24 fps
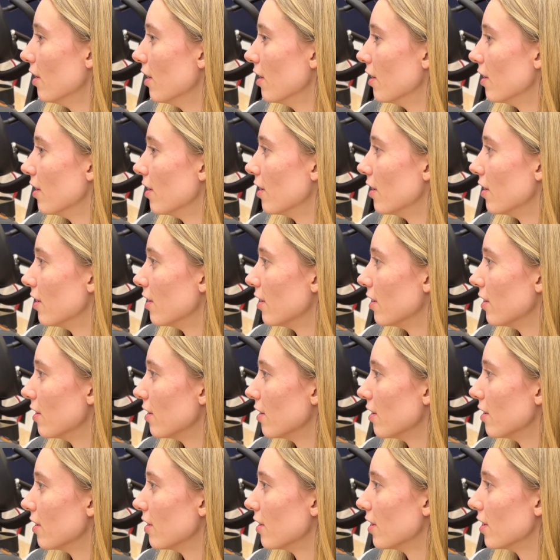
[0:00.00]
in high school?
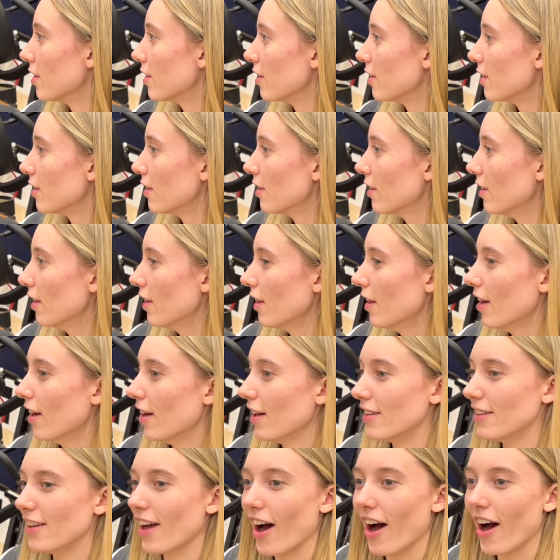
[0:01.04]

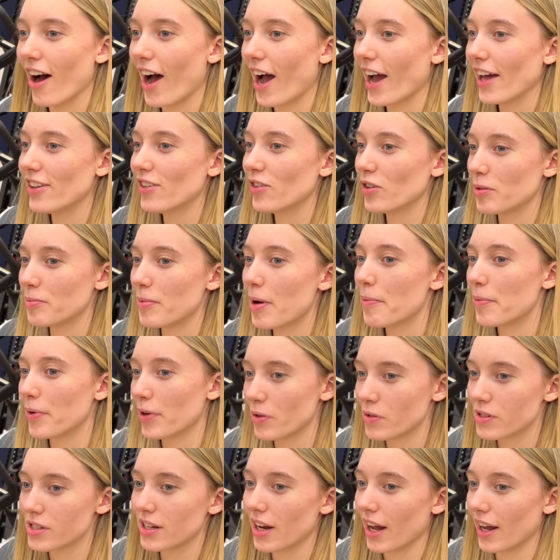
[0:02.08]
No, I do remember
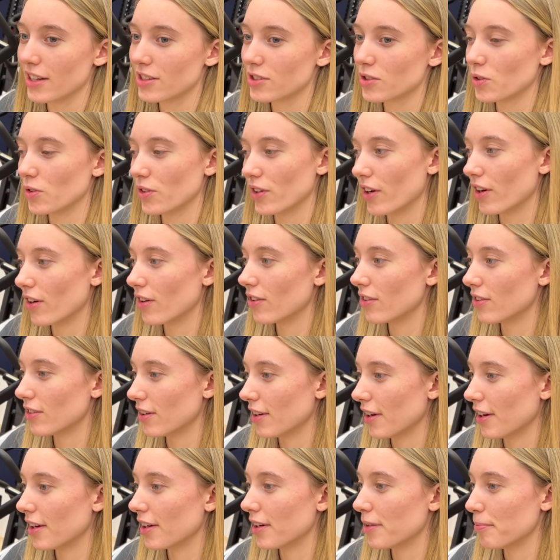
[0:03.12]
it was in high school though.
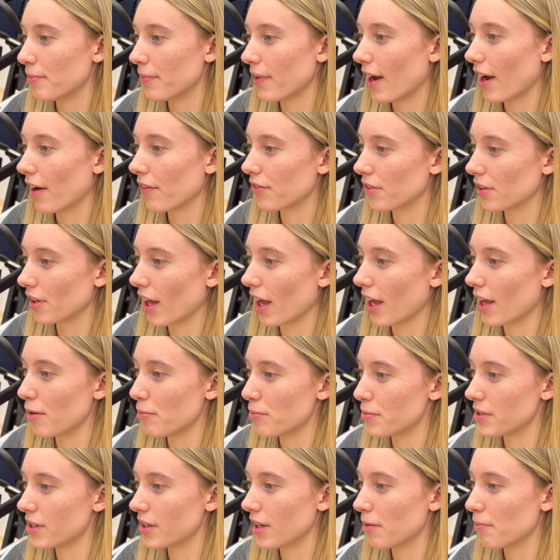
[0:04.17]
Um, after
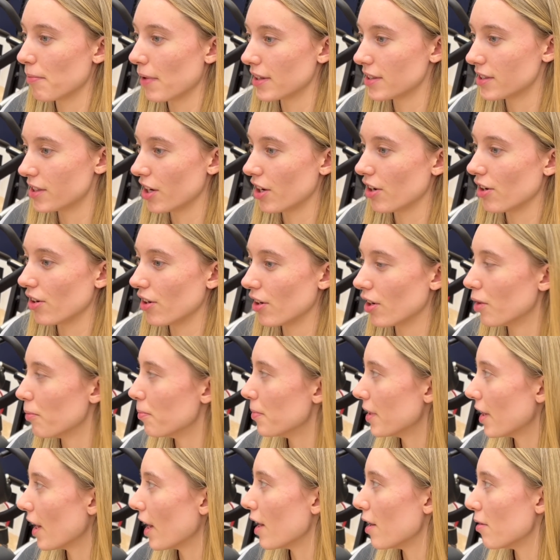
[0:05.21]
games, and then my senior year
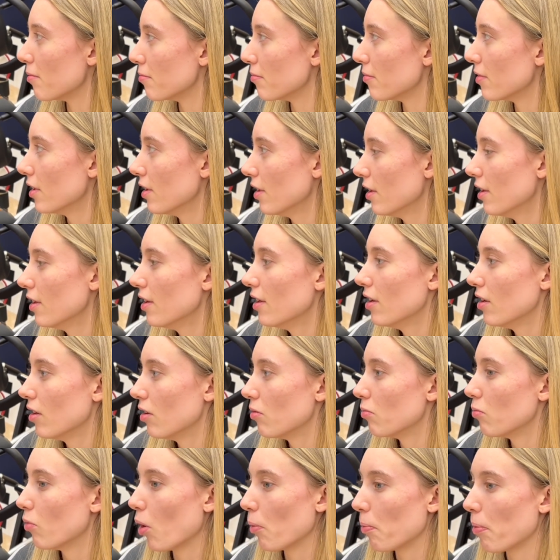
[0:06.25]
became
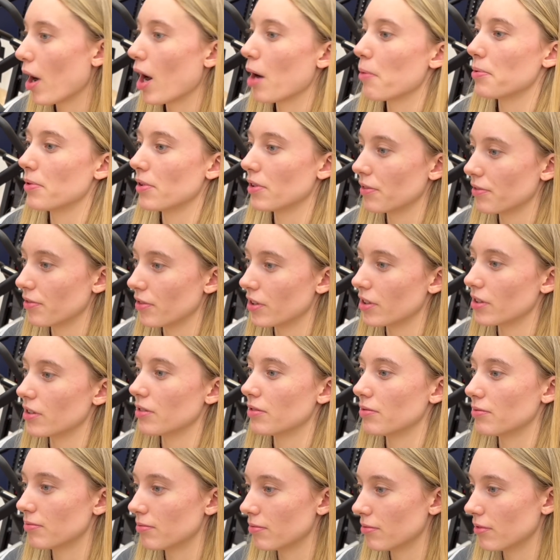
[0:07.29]
more popular for
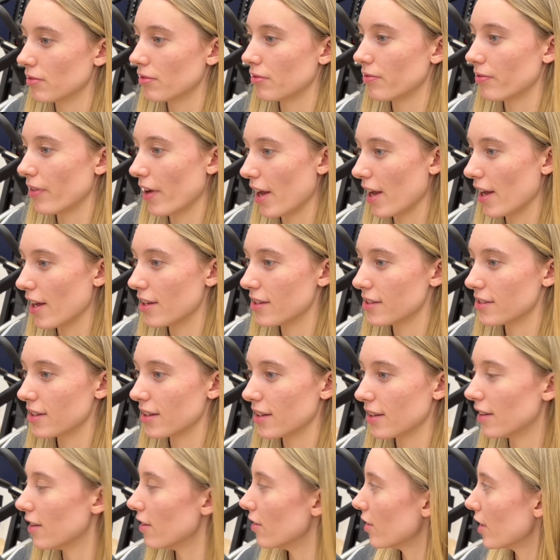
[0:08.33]
fans
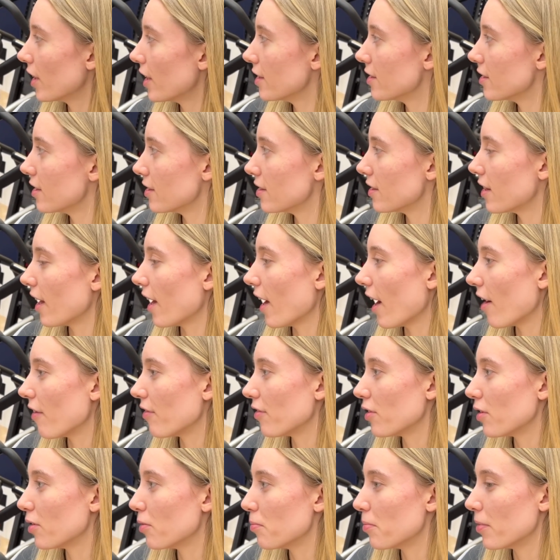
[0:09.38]
and little kids to stay
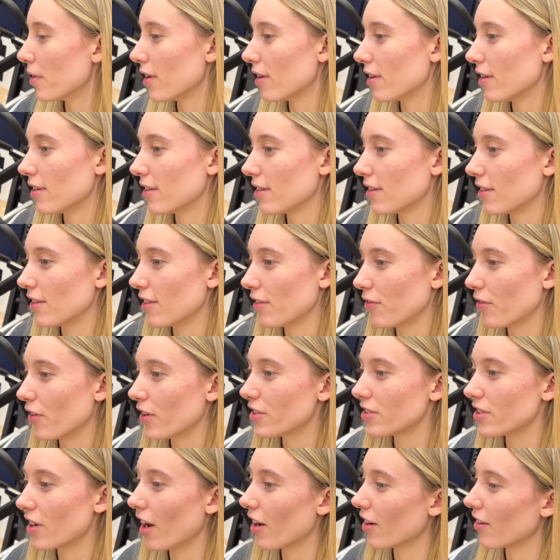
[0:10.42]
after. But
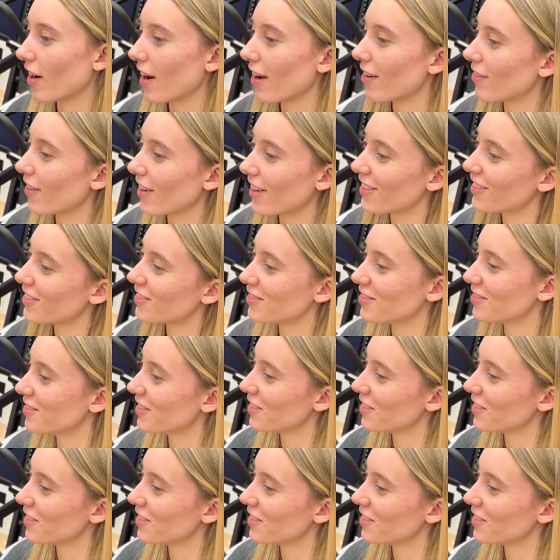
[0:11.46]
first autograph, I don't